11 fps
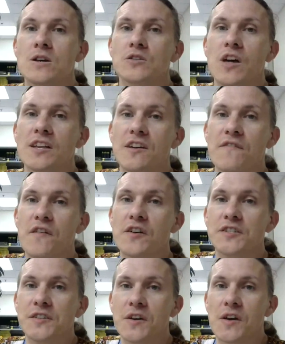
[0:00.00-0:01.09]
So that's our
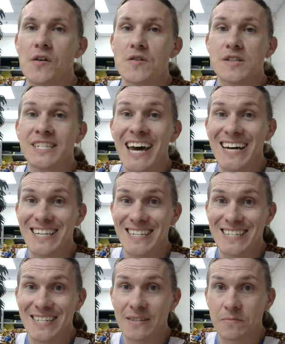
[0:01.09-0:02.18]
first
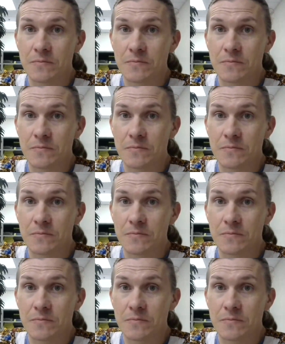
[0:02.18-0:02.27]
test